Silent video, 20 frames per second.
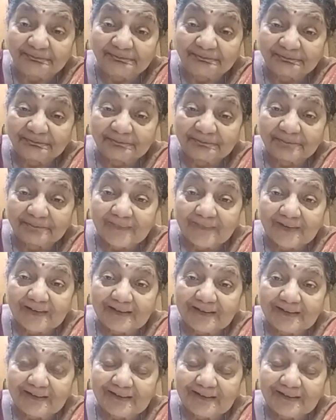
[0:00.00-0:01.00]

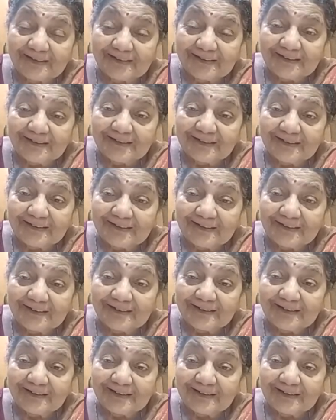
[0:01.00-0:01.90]
(no one is talking)